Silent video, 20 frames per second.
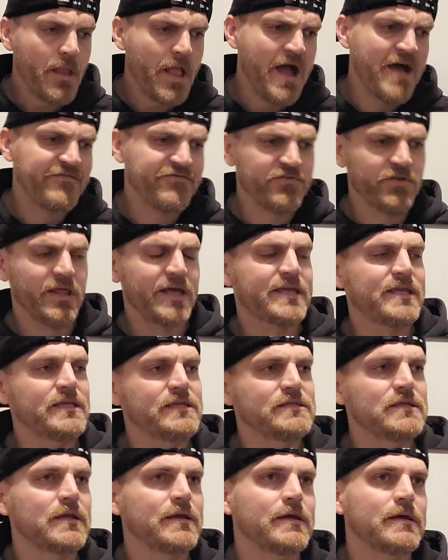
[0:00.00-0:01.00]
I feel like
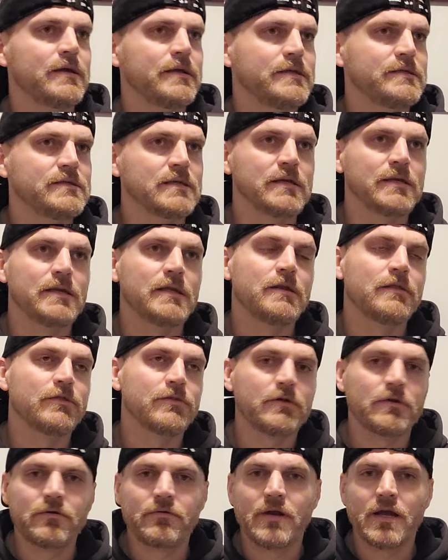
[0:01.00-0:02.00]
he's gonna he's gonna get a
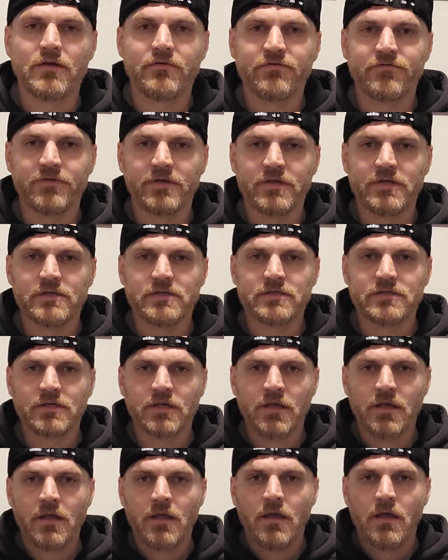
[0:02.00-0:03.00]
third round finish.
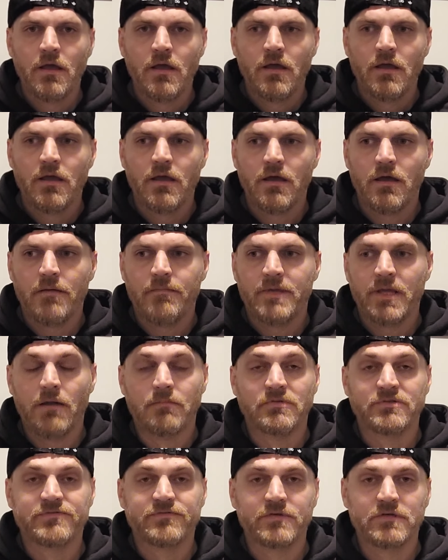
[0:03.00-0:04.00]
Um, he
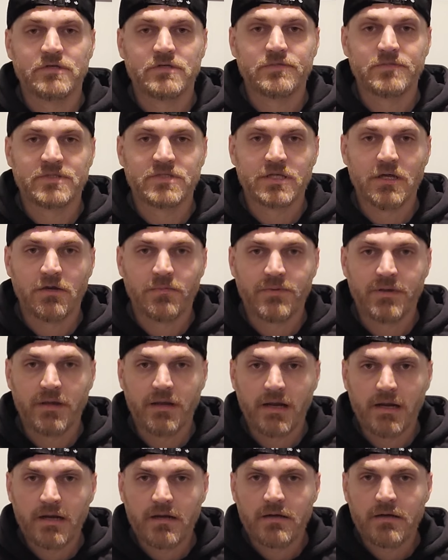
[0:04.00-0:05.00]
almost finished Michel
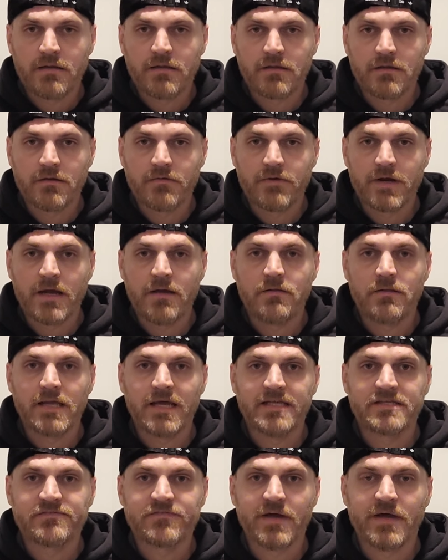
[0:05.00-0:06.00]
Pierre in the third round
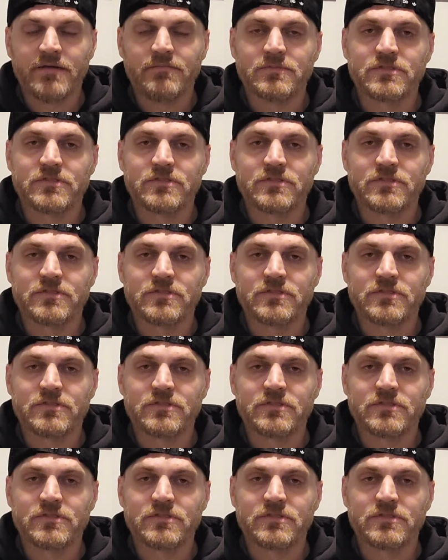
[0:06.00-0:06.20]
last fight.